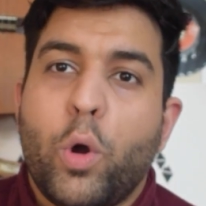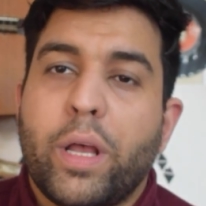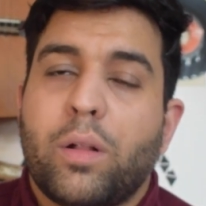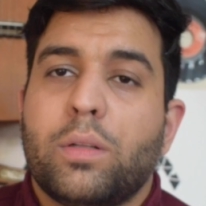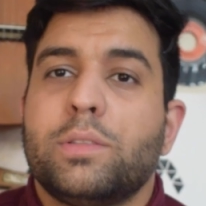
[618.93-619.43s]

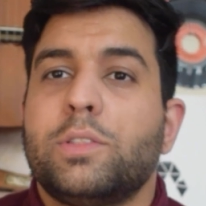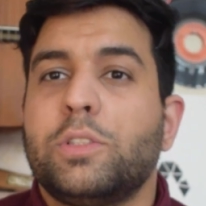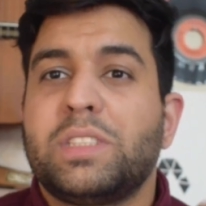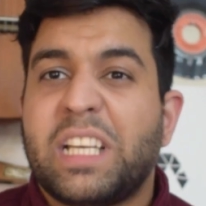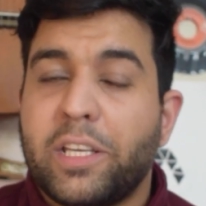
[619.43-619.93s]
oil
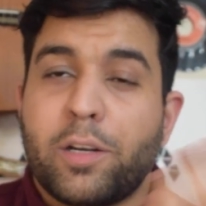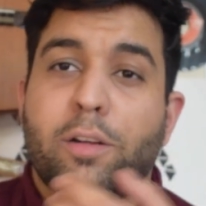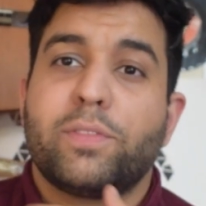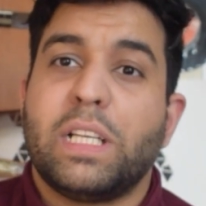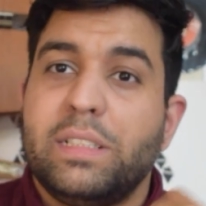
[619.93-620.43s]
to take
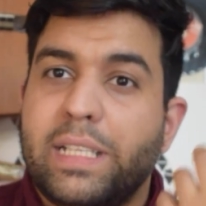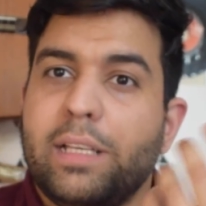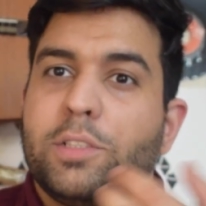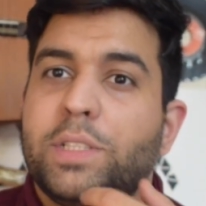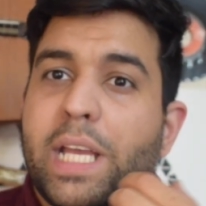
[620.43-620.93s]
care of their
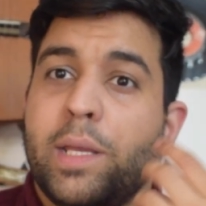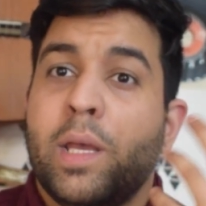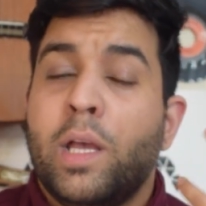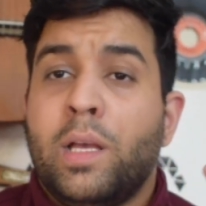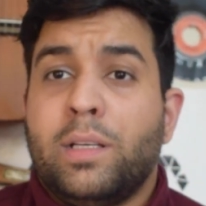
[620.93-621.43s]
day to day